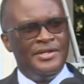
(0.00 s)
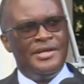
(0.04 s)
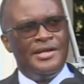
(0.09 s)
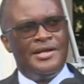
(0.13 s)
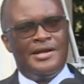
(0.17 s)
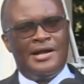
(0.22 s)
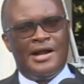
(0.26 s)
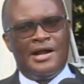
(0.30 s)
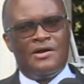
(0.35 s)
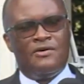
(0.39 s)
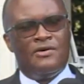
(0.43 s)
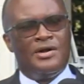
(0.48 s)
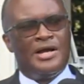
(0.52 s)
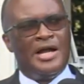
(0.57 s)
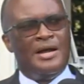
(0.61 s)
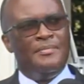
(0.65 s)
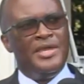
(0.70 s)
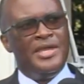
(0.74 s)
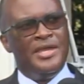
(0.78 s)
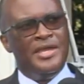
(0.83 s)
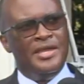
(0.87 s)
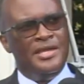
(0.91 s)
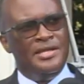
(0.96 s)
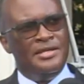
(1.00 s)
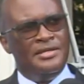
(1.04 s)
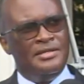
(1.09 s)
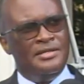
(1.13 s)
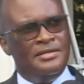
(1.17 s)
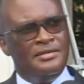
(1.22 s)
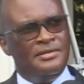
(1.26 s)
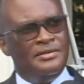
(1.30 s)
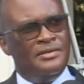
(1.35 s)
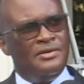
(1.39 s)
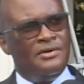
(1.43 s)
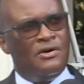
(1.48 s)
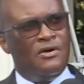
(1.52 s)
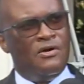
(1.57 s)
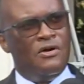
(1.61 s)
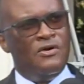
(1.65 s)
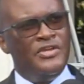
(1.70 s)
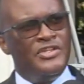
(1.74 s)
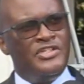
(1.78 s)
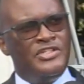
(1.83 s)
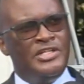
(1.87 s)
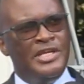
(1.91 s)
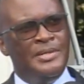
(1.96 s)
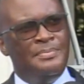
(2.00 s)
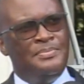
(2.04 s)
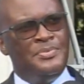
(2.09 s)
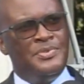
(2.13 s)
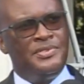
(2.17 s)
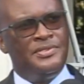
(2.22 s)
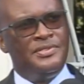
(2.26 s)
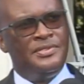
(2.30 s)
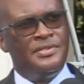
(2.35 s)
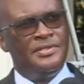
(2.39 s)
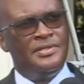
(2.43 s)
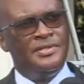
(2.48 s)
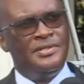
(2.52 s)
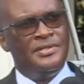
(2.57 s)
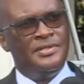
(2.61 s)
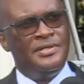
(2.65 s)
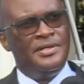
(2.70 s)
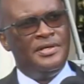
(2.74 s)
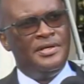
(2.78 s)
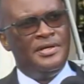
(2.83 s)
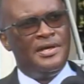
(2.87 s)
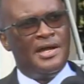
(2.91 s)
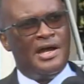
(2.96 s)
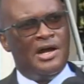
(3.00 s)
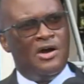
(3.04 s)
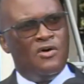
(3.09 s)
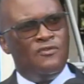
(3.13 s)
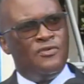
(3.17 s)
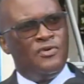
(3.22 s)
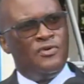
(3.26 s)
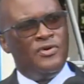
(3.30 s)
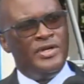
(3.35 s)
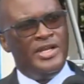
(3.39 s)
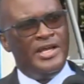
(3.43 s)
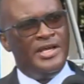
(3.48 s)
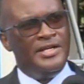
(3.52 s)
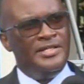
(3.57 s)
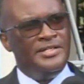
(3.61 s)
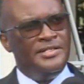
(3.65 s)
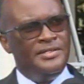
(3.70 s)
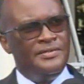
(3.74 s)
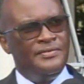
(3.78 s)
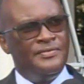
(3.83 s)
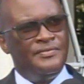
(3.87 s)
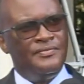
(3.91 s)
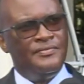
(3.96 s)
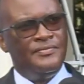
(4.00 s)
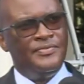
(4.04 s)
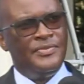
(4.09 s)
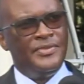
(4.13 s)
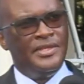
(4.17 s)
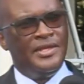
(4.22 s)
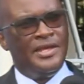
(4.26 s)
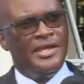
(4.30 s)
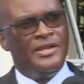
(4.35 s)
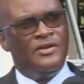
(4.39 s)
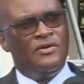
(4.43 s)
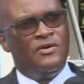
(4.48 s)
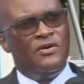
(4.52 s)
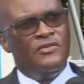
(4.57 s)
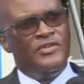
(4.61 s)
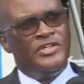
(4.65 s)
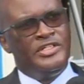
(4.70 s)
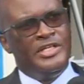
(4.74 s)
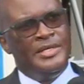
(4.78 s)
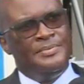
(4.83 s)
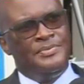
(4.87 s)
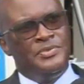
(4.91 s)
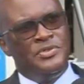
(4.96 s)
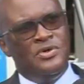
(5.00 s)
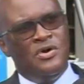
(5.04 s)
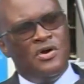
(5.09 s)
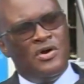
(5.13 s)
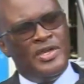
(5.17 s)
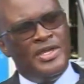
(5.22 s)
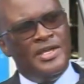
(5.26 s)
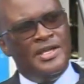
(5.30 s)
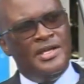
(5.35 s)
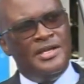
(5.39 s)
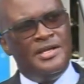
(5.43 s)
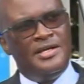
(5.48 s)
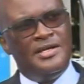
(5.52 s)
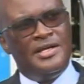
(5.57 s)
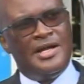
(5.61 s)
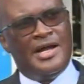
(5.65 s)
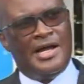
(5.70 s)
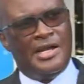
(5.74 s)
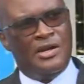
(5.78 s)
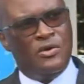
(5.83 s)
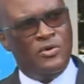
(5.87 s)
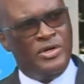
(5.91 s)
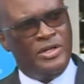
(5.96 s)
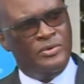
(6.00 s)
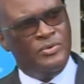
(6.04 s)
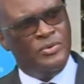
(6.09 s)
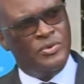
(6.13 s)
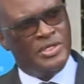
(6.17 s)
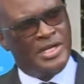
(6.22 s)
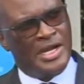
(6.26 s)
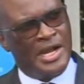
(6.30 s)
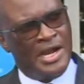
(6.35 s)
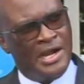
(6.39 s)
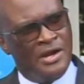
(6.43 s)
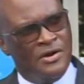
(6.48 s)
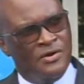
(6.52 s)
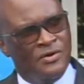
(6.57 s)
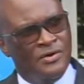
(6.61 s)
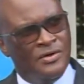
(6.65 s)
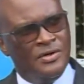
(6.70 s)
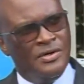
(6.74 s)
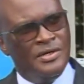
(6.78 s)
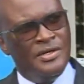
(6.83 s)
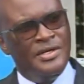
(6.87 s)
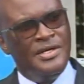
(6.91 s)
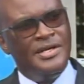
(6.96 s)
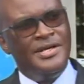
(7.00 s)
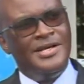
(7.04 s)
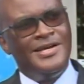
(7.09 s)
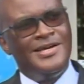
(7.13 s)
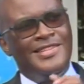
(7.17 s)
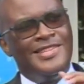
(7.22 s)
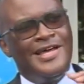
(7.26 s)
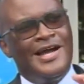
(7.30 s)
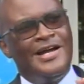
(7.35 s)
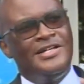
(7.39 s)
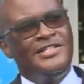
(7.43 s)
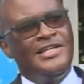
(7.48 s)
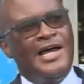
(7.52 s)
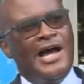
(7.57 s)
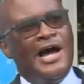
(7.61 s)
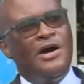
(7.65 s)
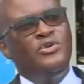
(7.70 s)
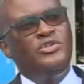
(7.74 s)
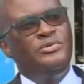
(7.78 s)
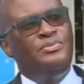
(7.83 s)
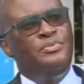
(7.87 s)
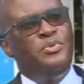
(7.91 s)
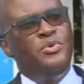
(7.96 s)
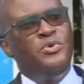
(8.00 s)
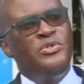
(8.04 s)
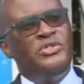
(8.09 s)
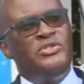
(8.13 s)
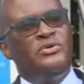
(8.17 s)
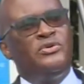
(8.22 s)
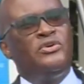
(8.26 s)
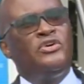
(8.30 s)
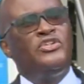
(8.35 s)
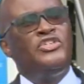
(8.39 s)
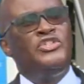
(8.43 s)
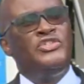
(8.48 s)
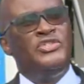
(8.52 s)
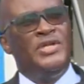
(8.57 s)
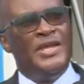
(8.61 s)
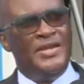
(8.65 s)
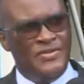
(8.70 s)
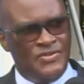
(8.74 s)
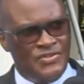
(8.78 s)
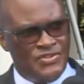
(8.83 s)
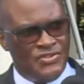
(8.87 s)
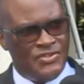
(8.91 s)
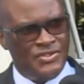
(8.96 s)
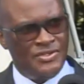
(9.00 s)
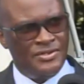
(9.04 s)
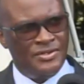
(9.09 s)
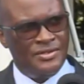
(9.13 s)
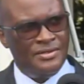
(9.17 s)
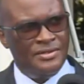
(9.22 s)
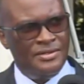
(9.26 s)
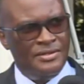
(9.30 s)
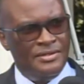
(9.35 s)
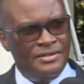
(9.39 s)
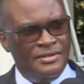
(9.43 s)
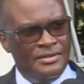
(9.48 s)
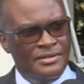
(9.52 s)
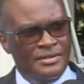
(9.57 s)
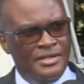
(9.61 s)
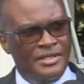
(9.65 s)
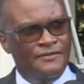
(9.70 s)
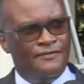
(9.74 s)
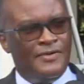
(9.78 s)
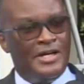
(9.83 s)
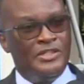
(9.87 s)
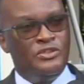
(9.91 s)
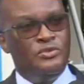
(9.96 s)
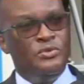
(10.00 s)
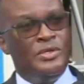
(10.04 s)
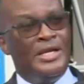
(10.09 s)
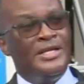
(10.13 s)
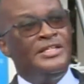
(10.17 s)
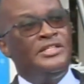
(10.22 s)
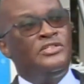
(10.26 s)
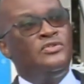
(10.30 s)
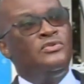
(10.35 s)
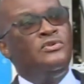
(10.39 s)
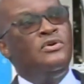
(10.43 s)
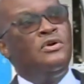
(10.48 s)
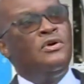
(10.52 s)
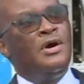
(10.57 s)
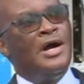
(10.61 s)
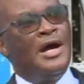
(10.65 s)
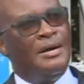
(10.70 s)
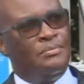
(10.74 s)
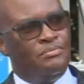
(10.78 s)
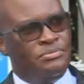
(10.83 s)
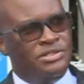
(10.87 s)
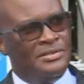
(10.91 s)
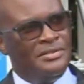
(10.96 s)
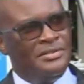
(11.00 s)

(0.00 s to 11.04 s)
Cargo coming in, all the ships are offloaded, and all the ships going are loaded with cargo. That output will not change. In fact, we're likely to go up.